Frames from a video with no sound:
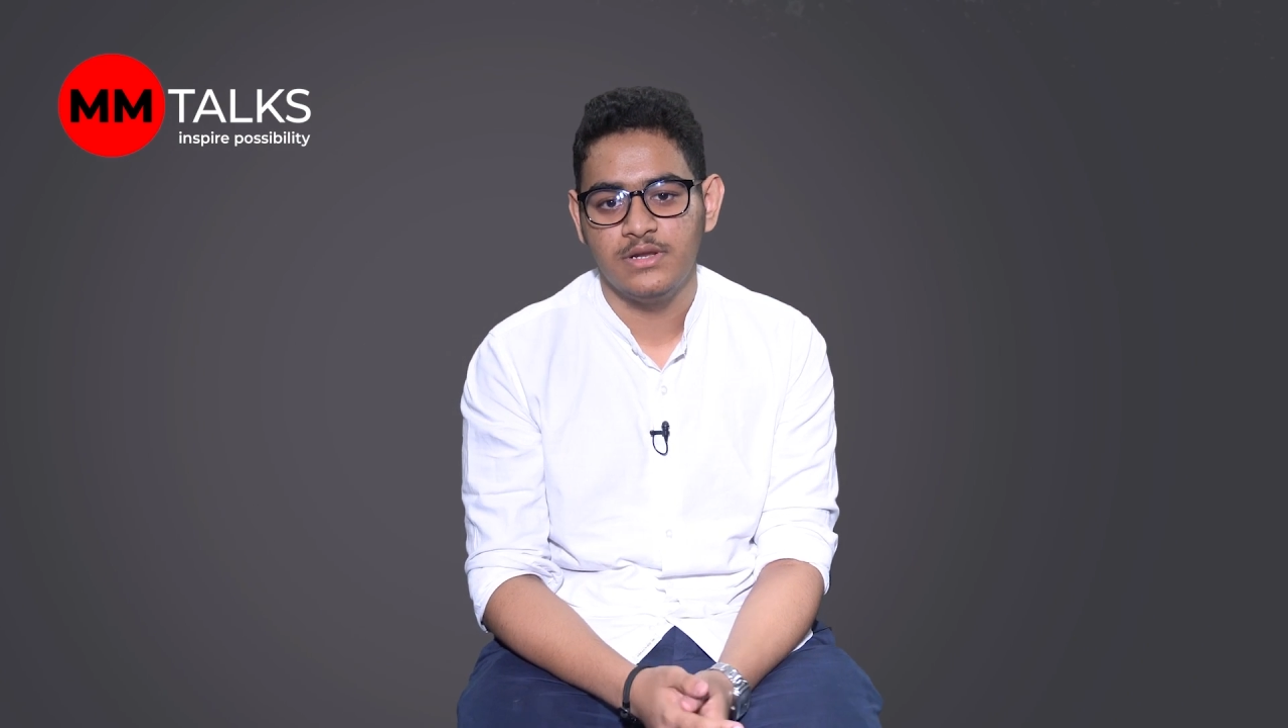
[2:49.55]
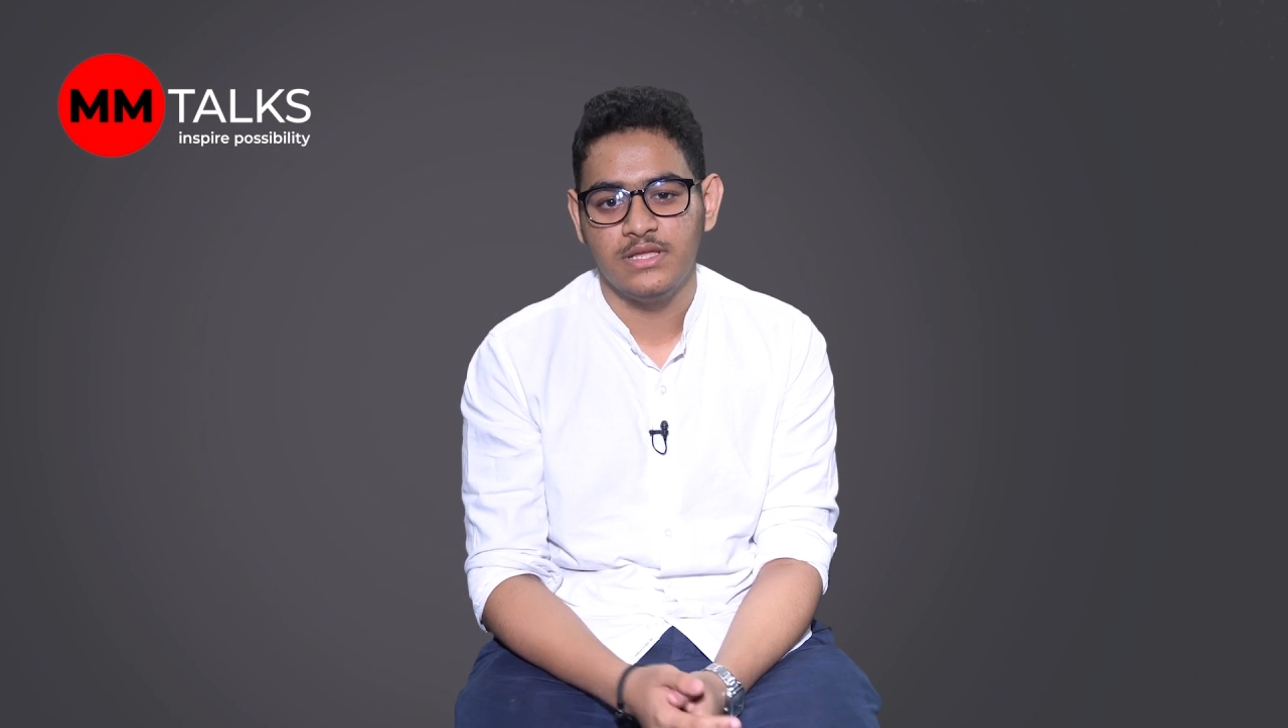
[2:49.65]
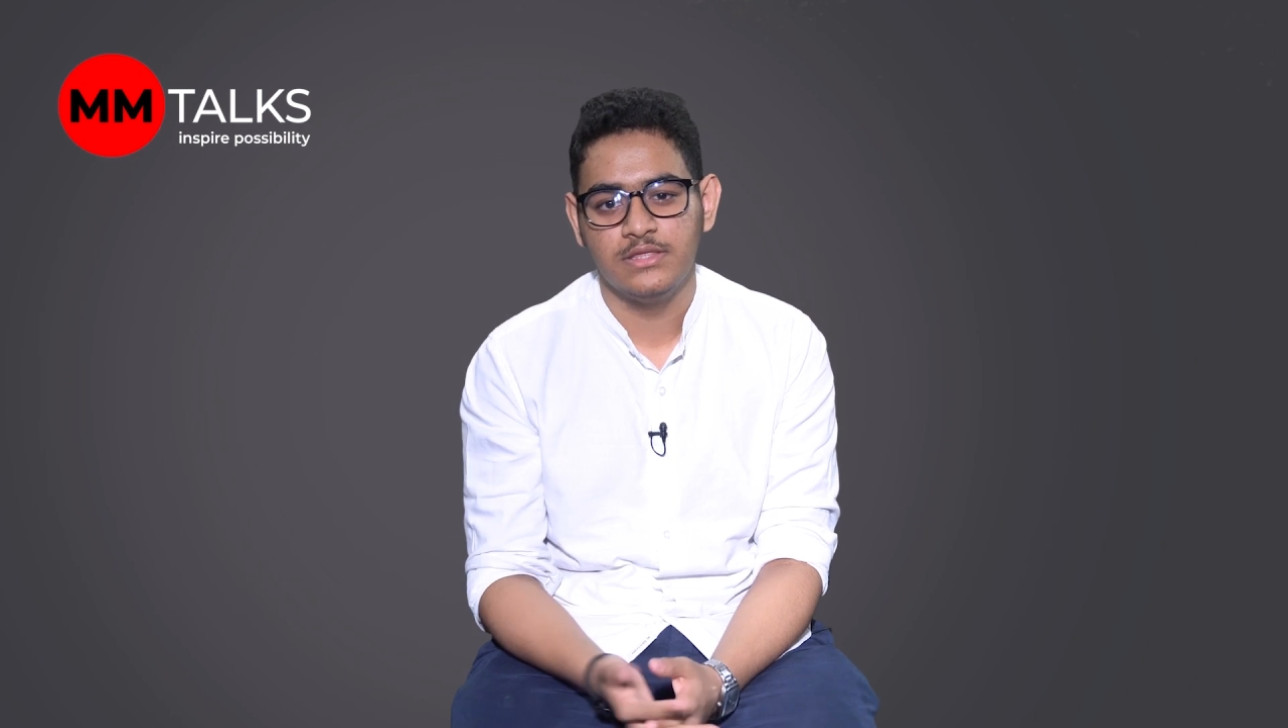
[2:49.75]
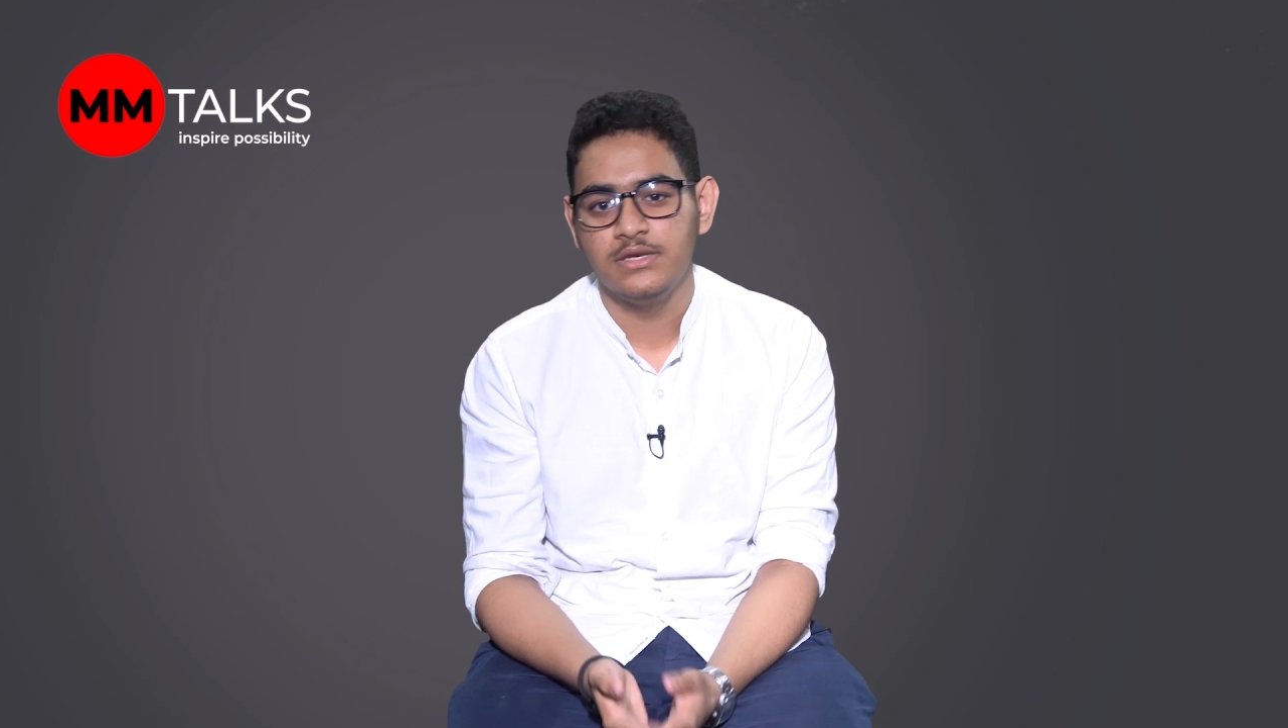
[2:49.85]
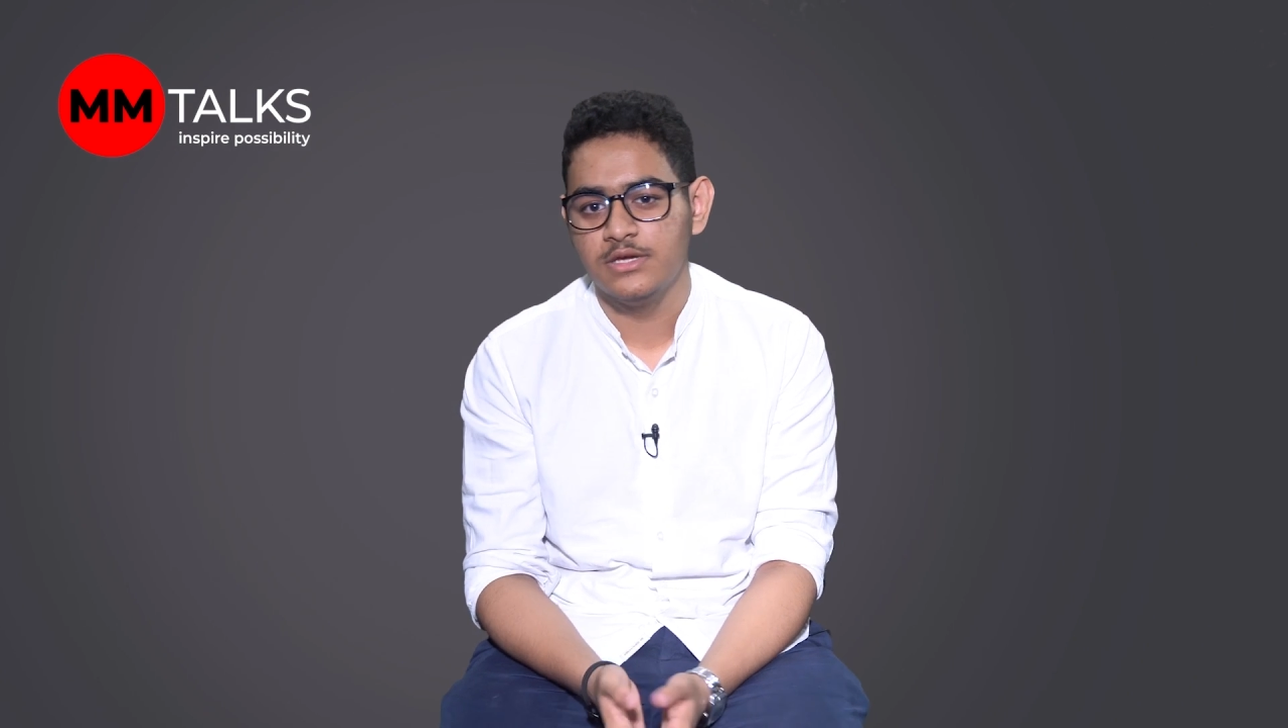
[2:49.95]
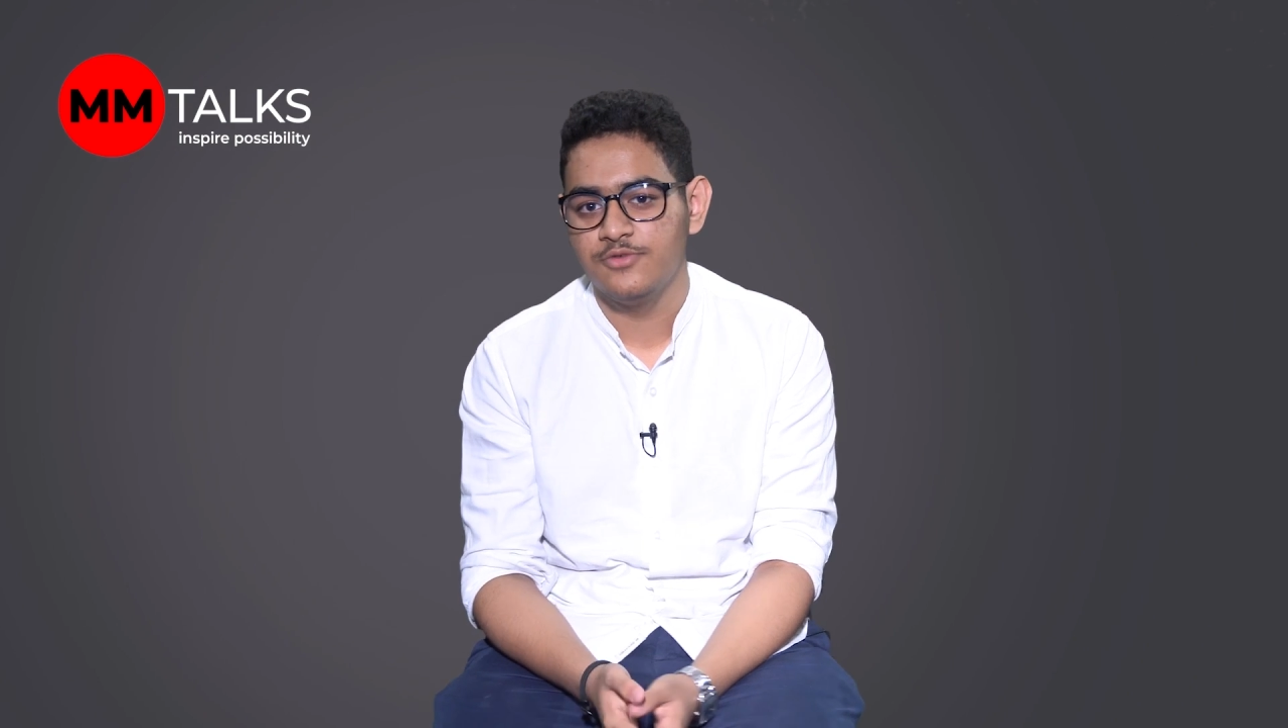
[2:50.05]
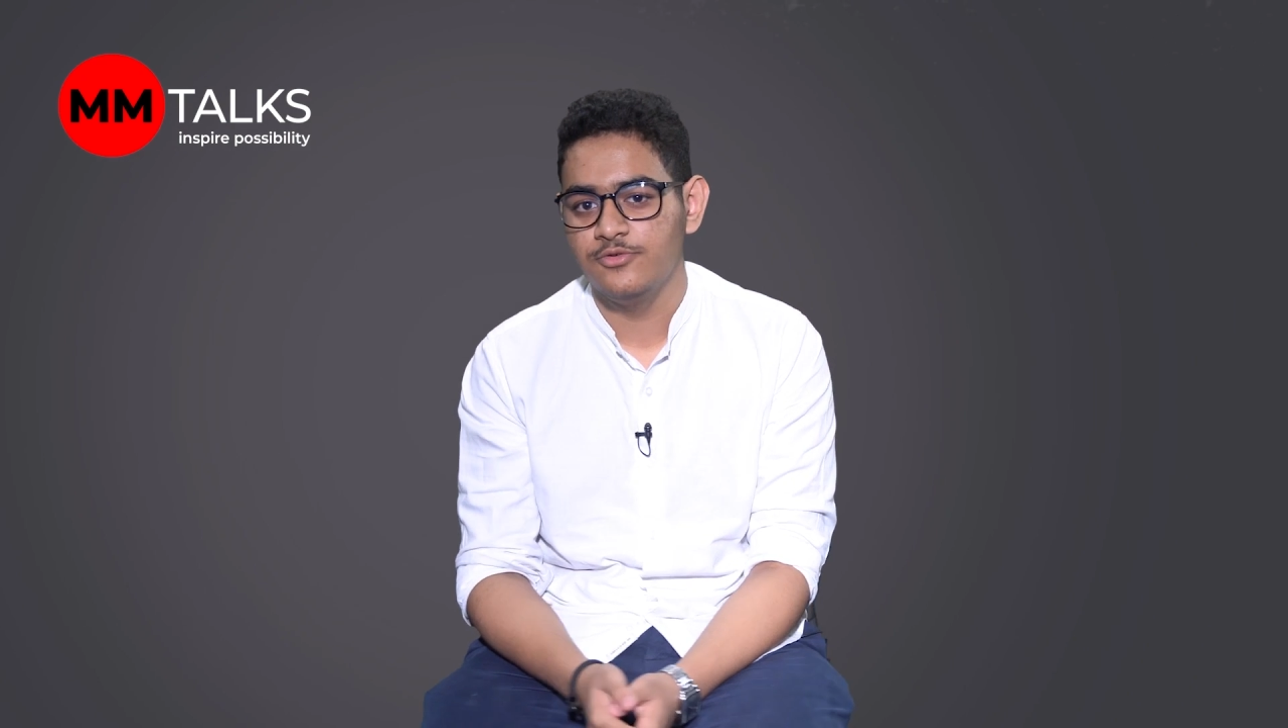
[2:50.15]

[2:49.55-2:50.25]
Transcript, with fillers: in the near